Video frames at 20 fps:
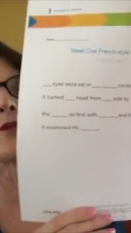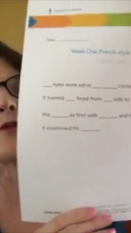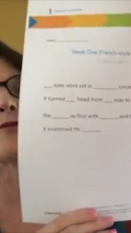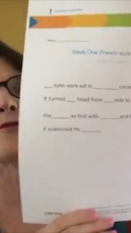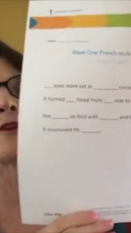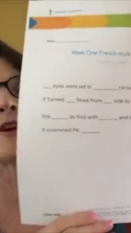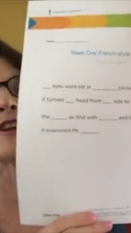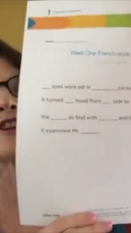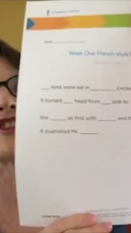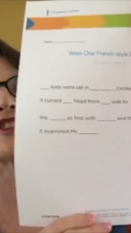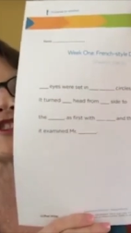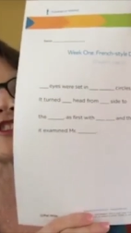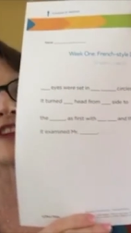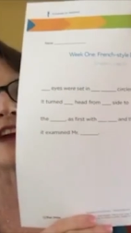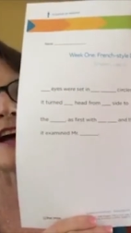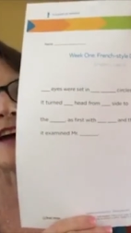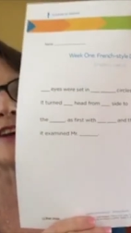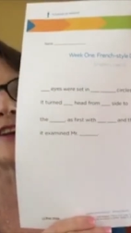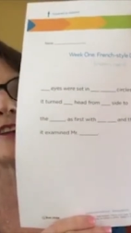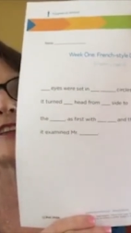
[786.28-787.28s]
what French
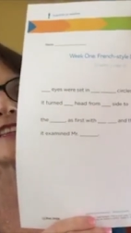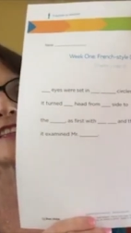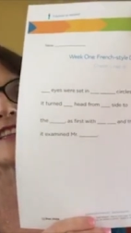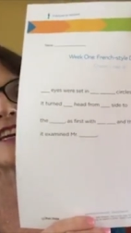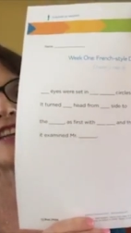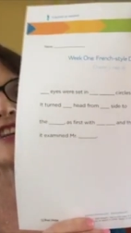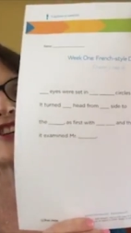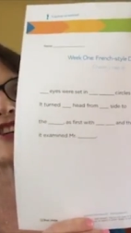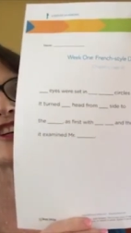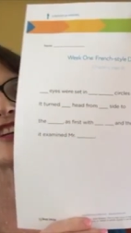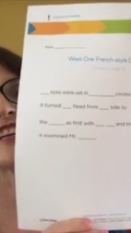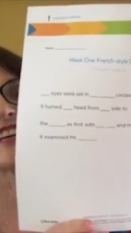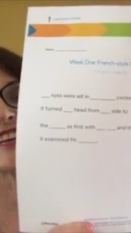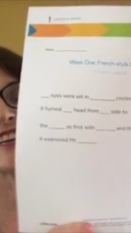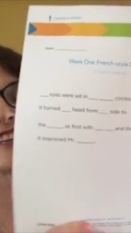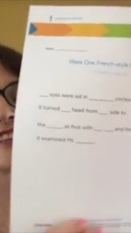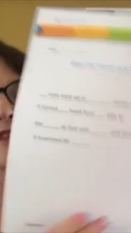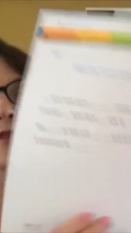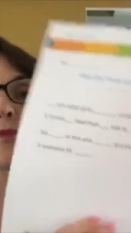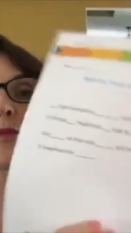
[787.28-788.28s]
style dictation
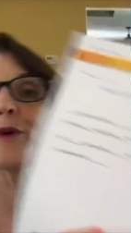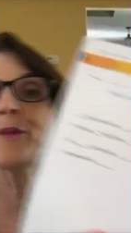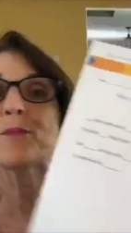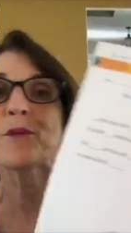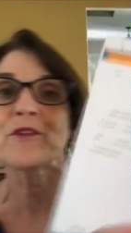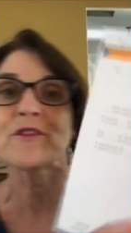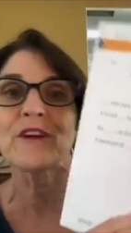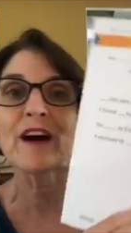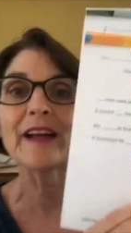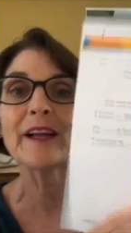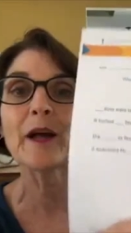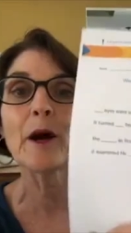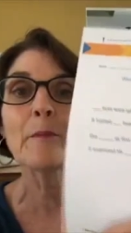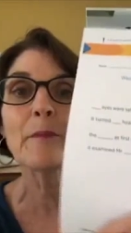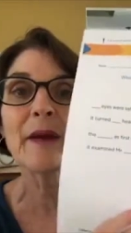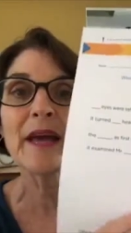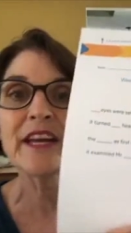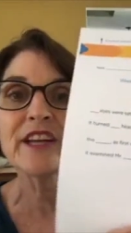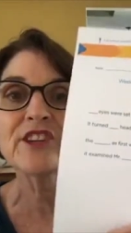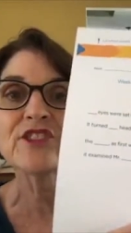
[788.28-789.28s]
is, and we provide a
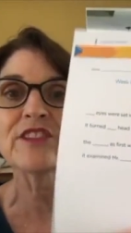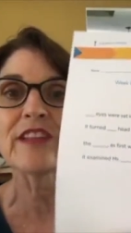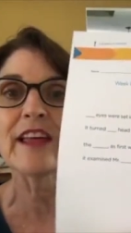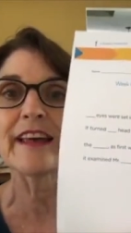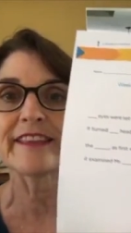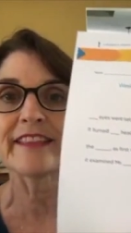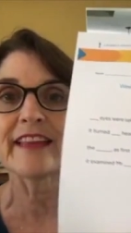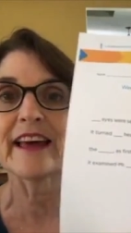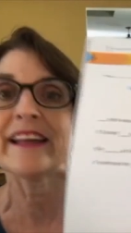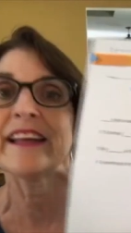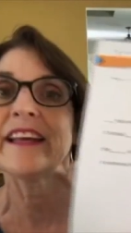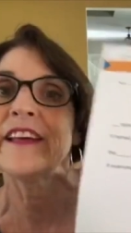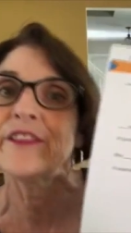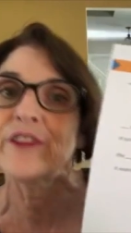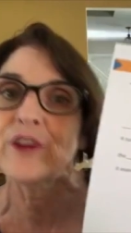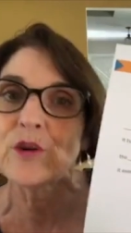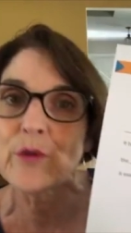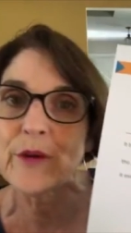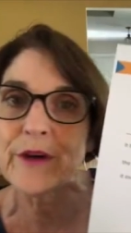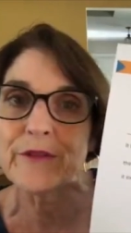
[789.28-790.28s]
page like that in the
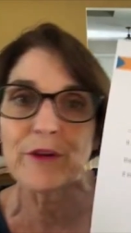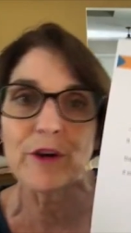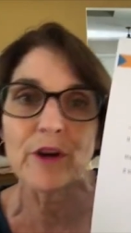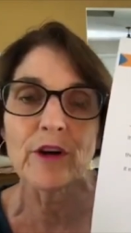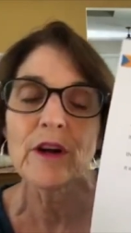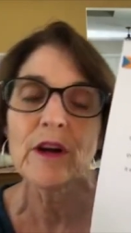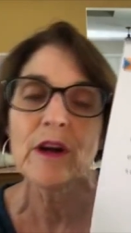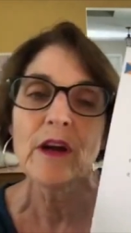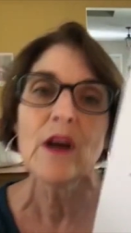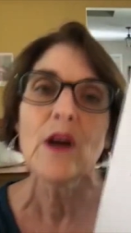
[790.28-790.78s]
Quiver.